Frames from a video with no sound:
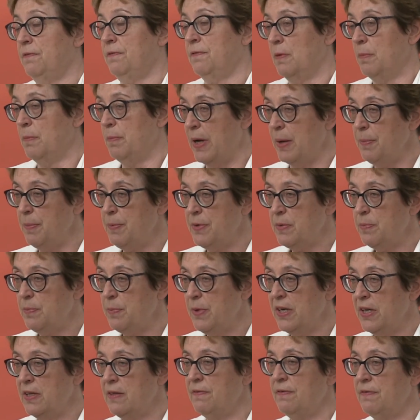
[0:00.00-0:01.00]
from my
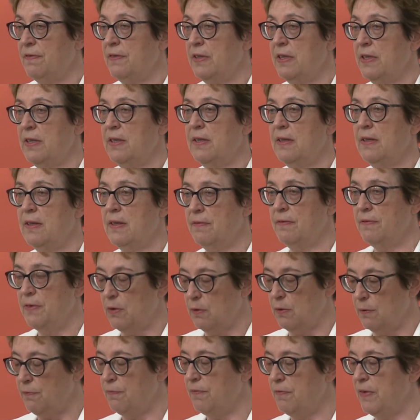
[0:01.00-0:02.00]
perspective,
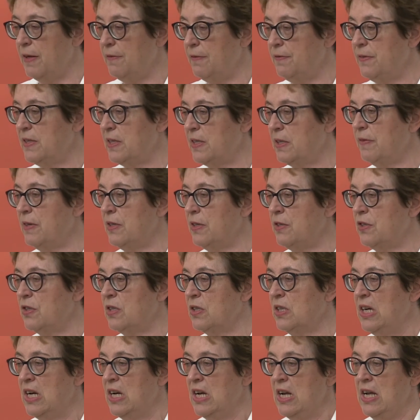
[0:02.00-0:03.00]
we often have this
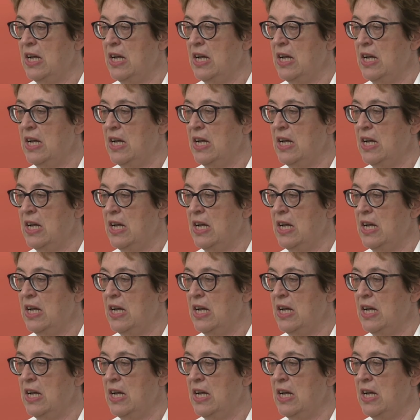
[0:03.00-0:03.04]
question,